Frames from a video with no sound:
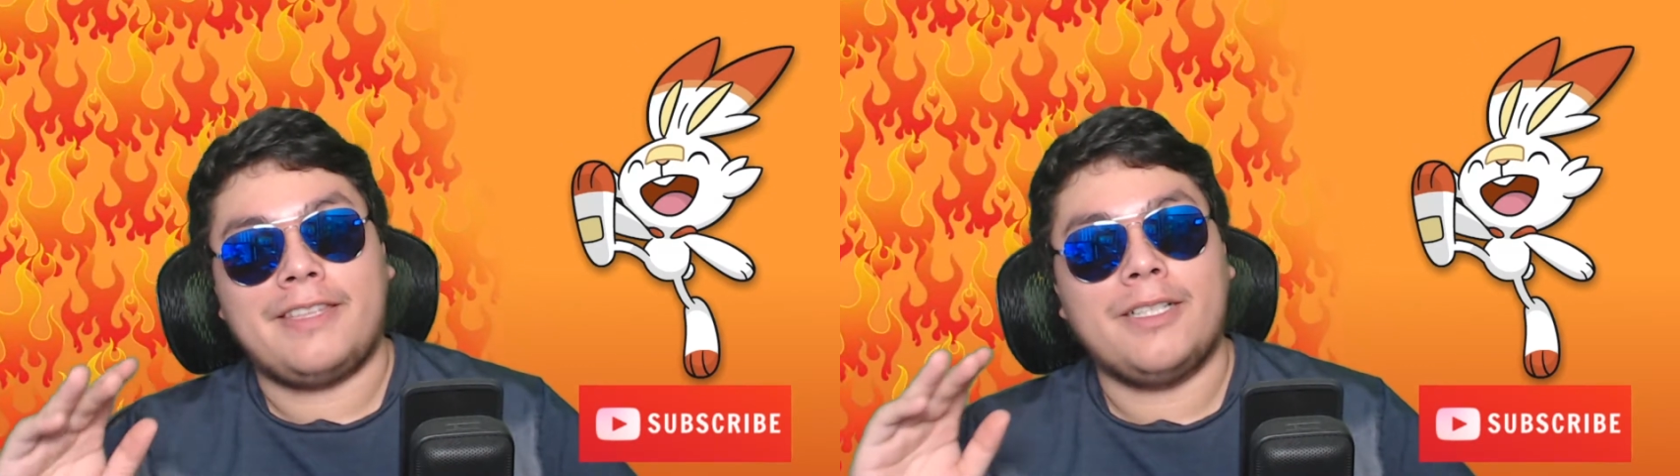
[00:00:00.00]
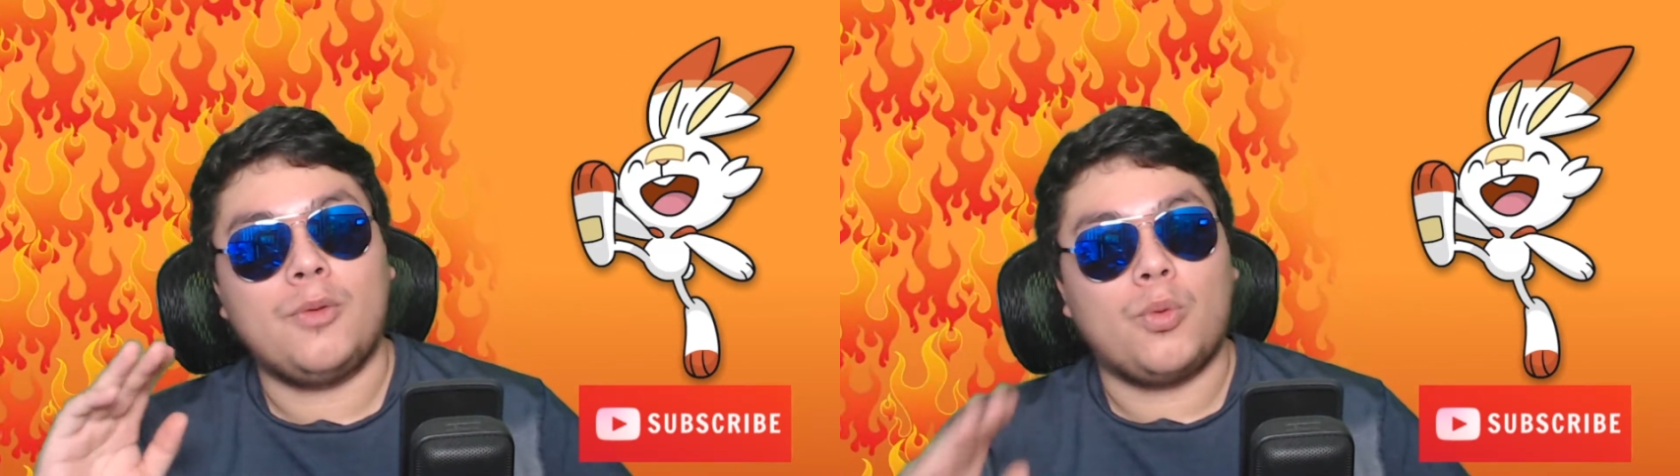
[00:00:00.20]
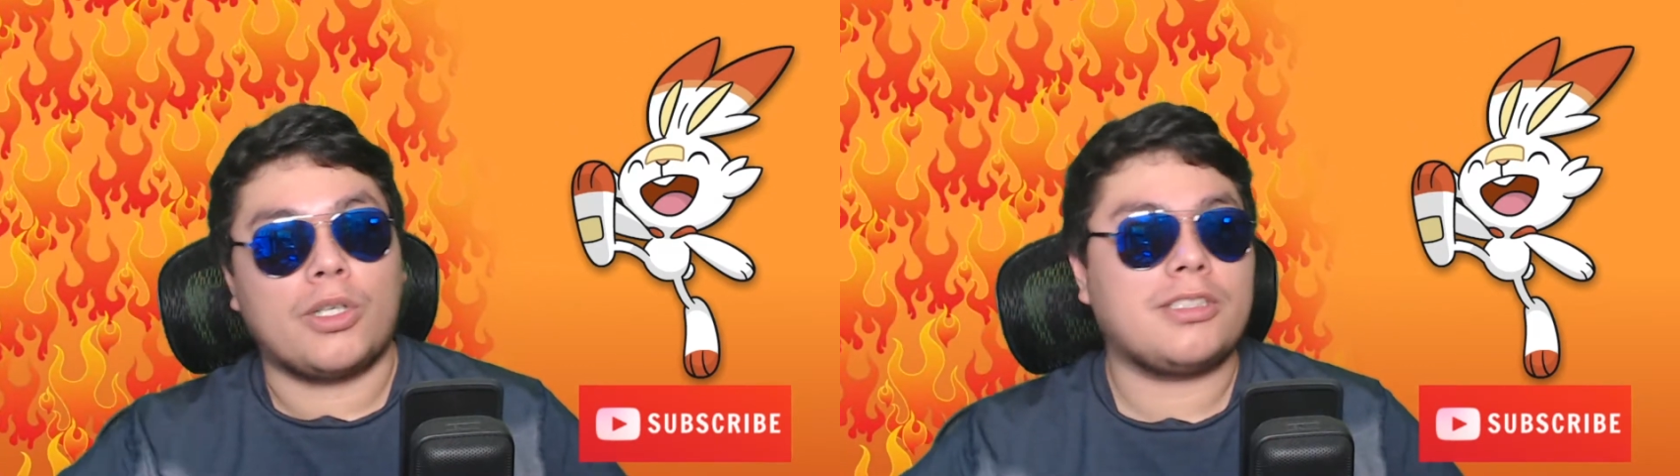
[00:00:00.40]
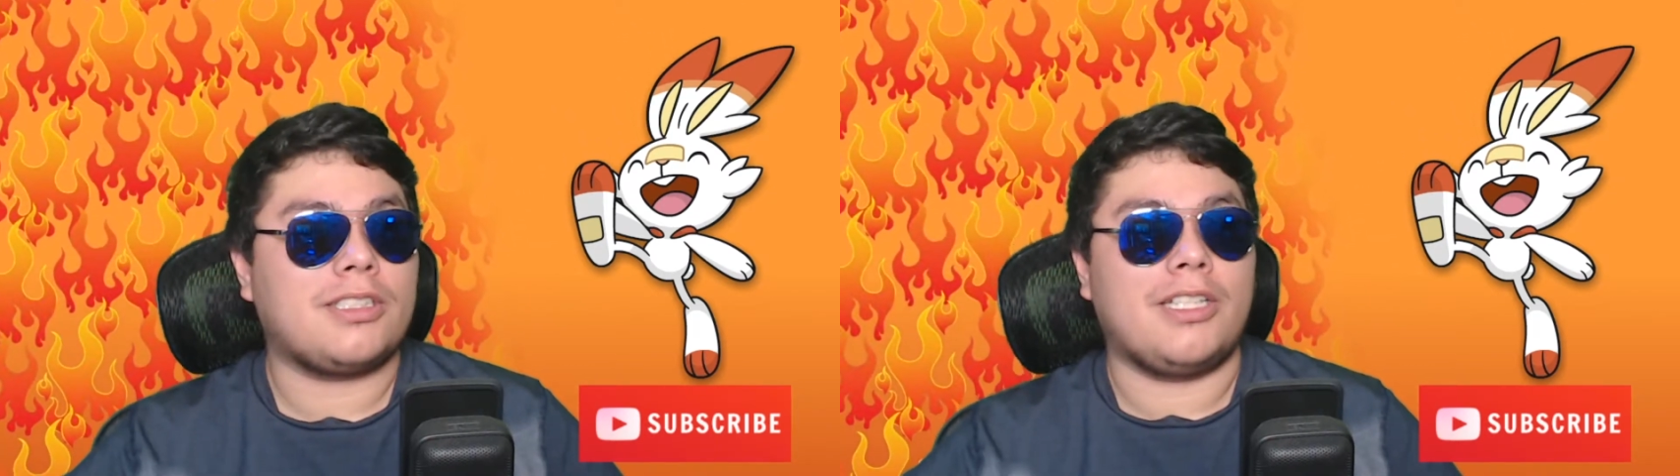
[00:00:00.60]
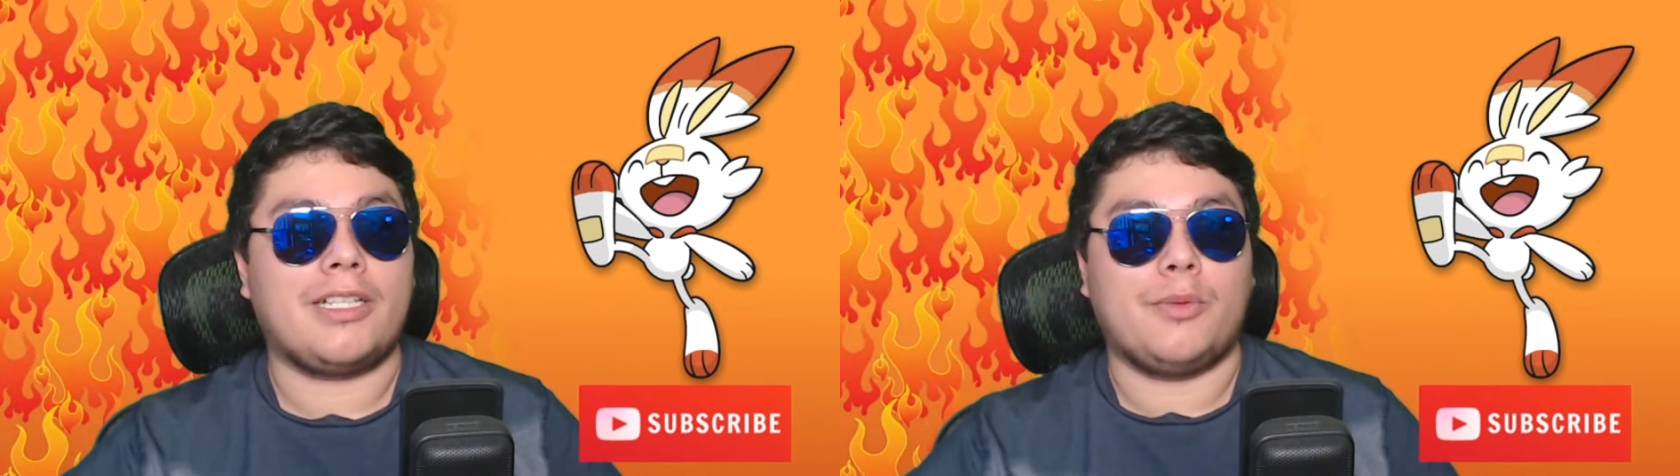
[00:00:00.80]
the worst
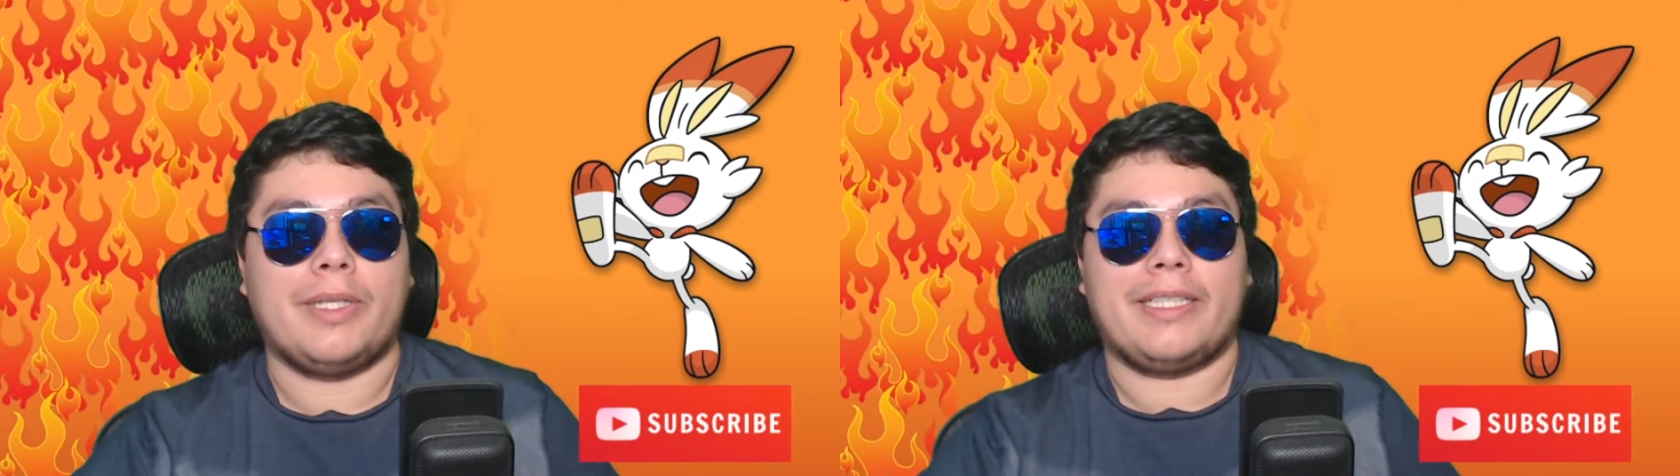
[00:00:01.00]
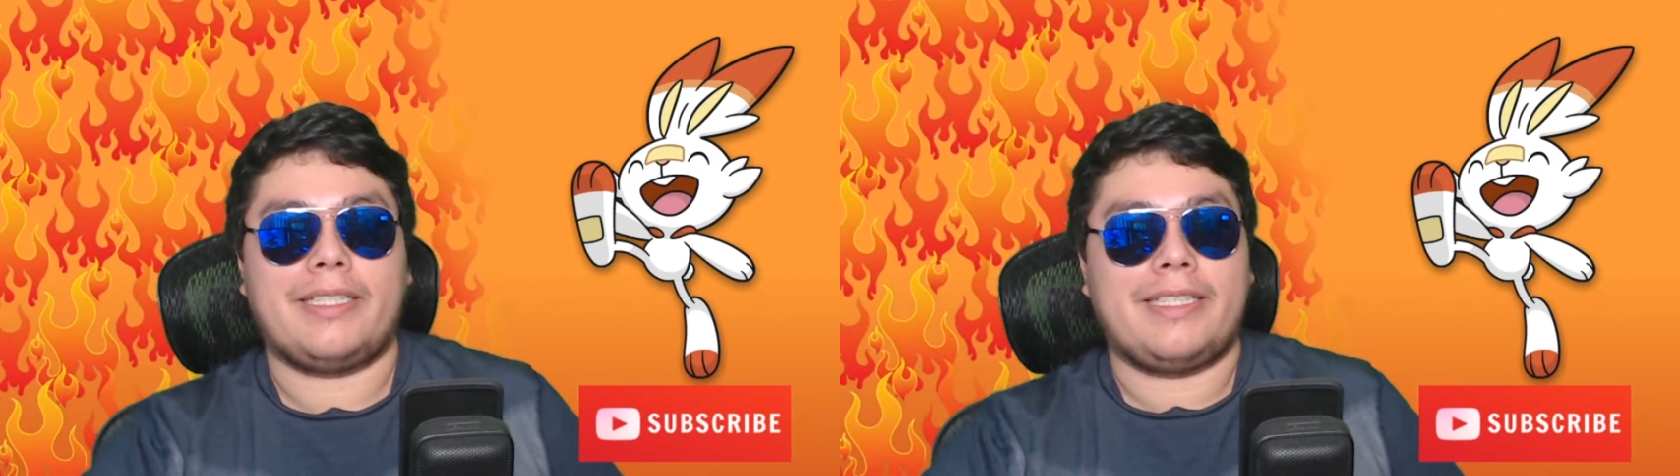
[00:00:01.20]
luck with.